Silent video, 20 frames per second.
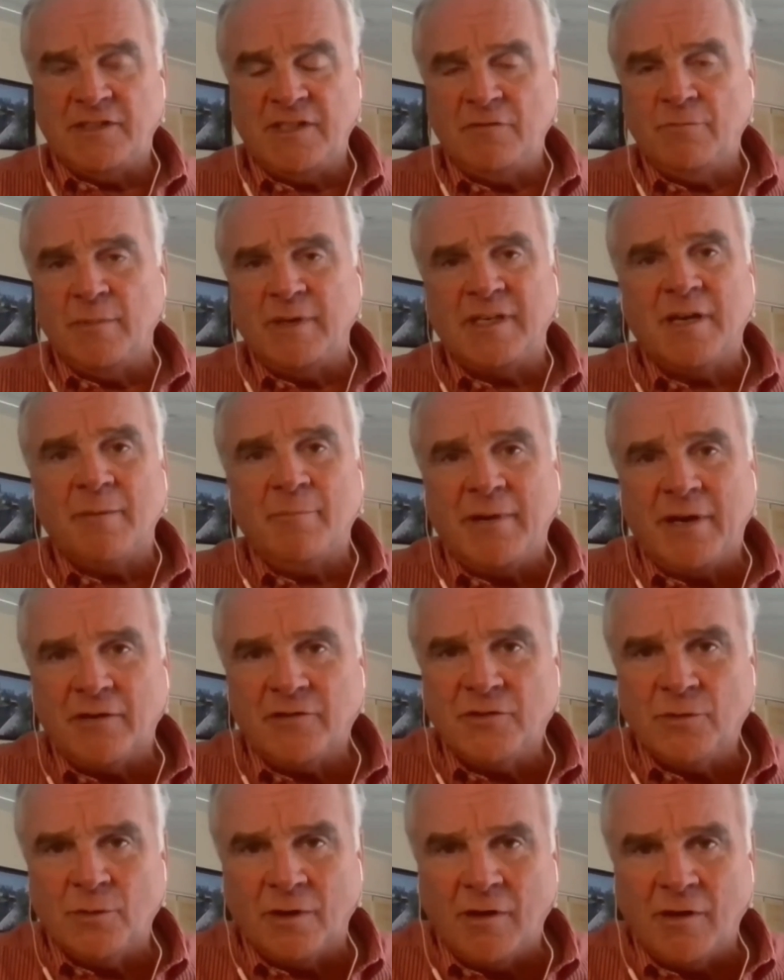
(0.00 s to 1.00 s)
even been
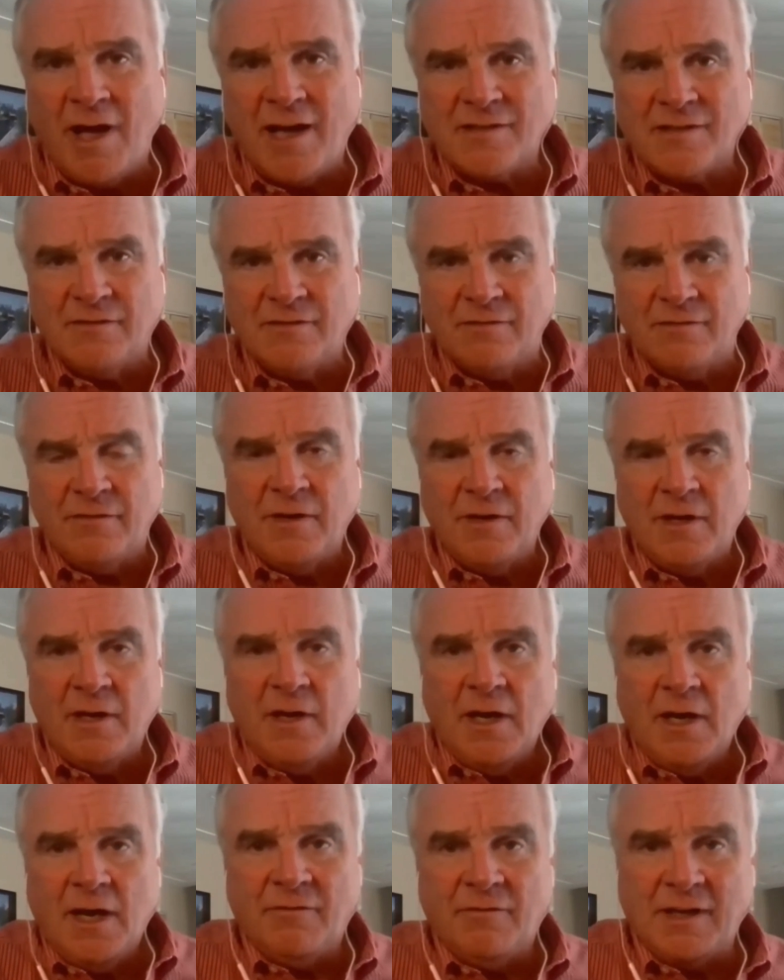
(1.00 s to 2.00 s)
compared to a loss of
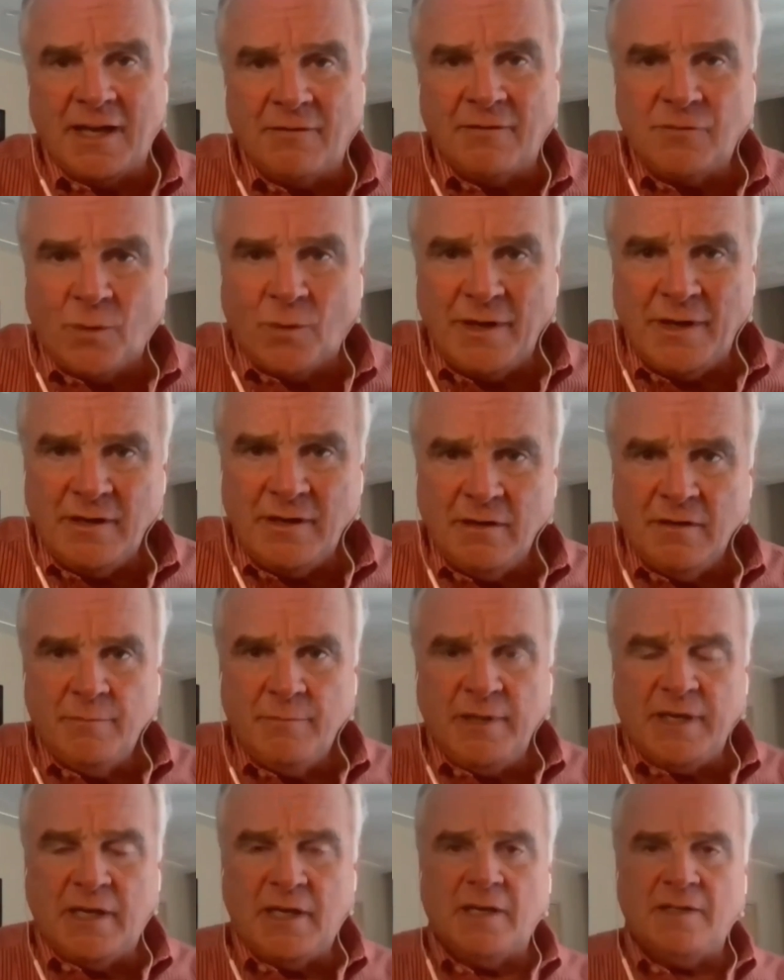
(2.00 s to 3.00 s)
a loved one
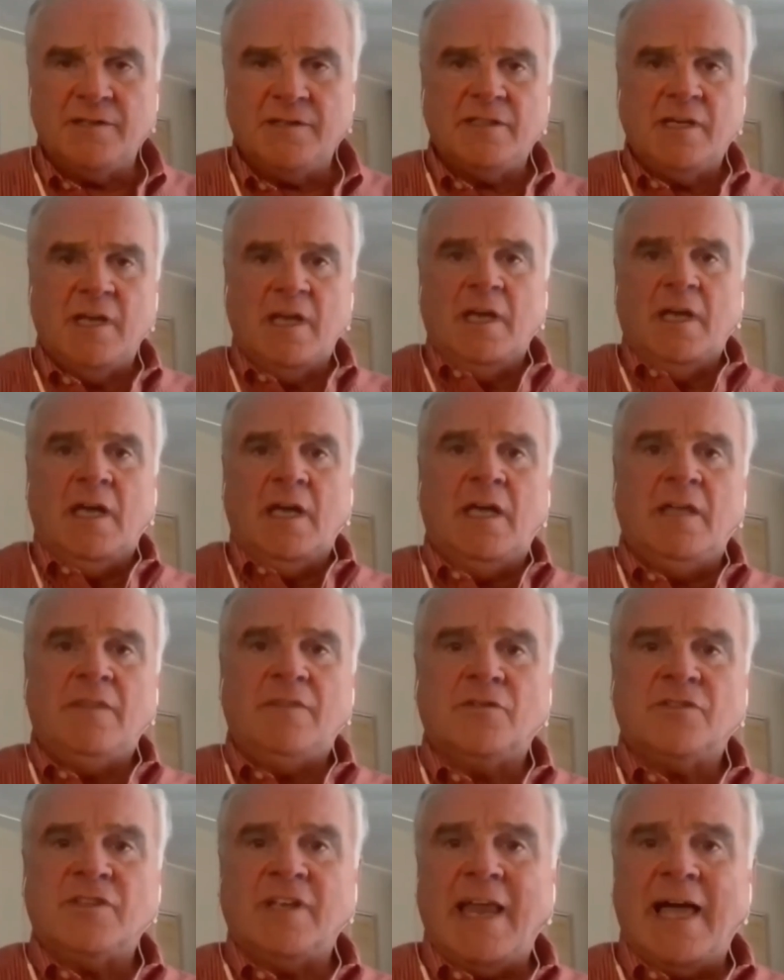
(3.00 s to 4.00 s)
because
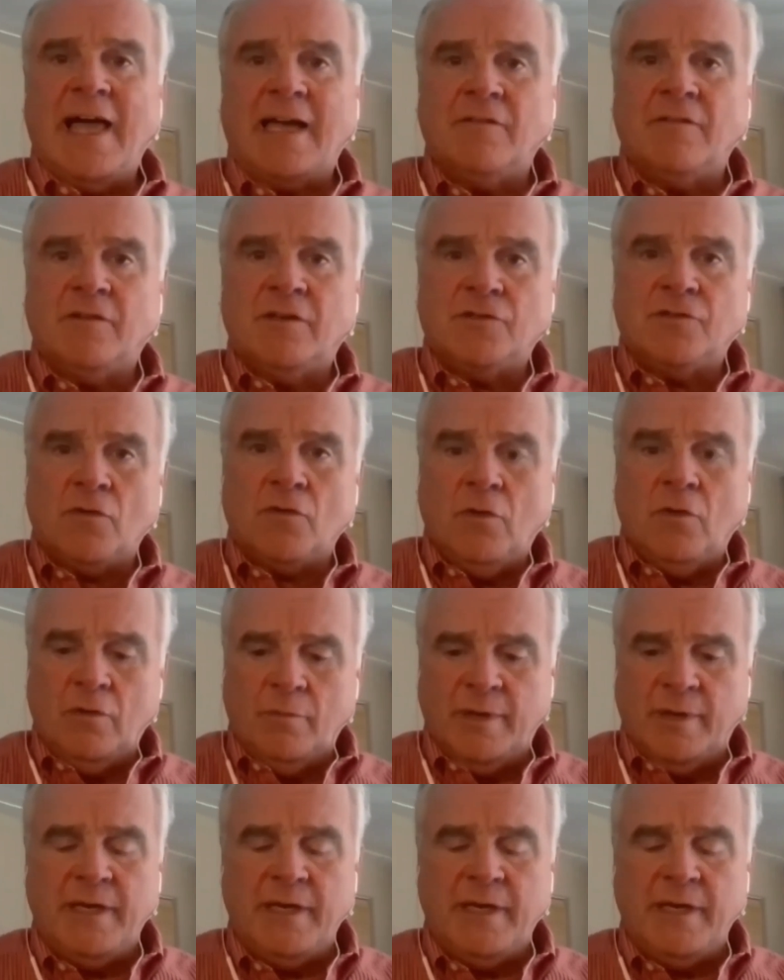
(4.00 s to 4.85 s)
there's a lack of control.